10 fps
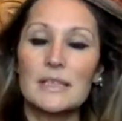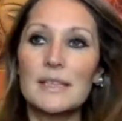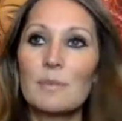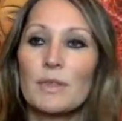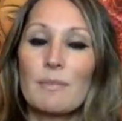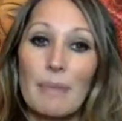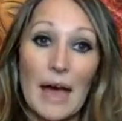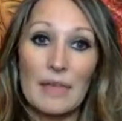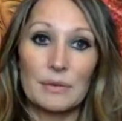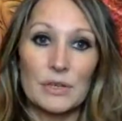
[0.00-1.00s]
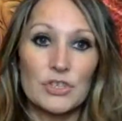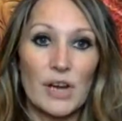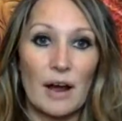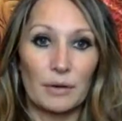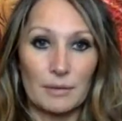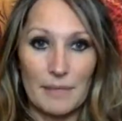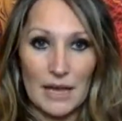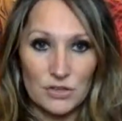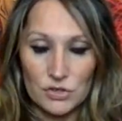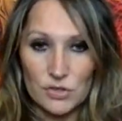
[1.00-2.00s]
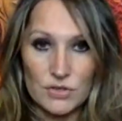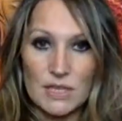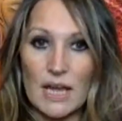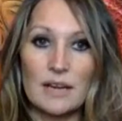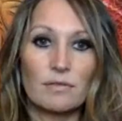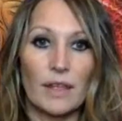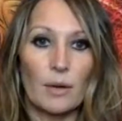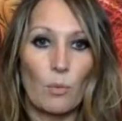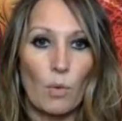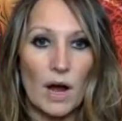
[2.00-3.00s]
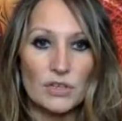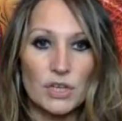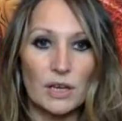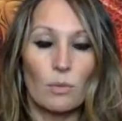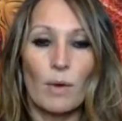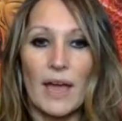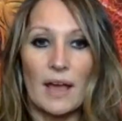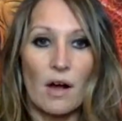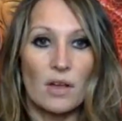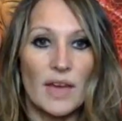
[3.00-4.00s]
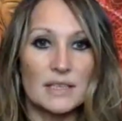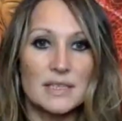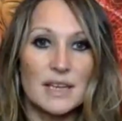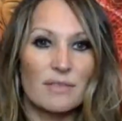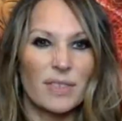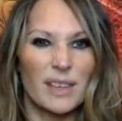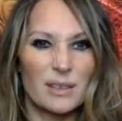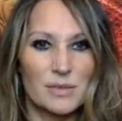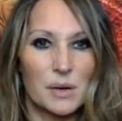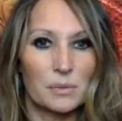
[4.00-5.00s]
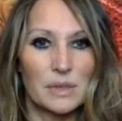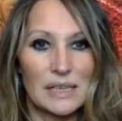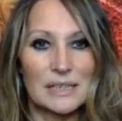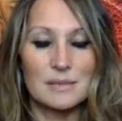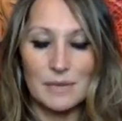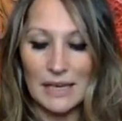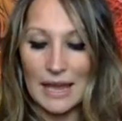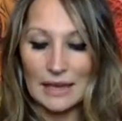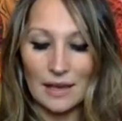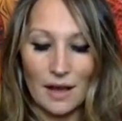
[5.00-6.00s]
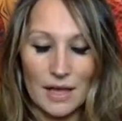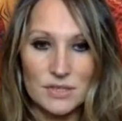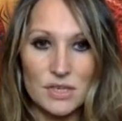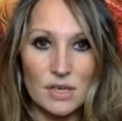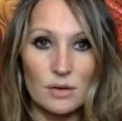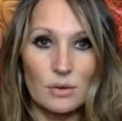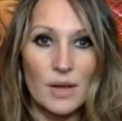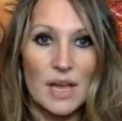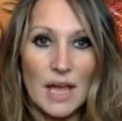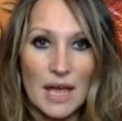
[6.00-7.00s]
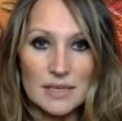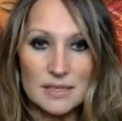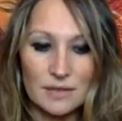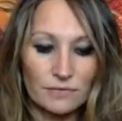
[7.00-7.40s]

Same with a bath or a shower. Imagine just kind of like washing away all that stuff that you don't need to be hanging on to, as if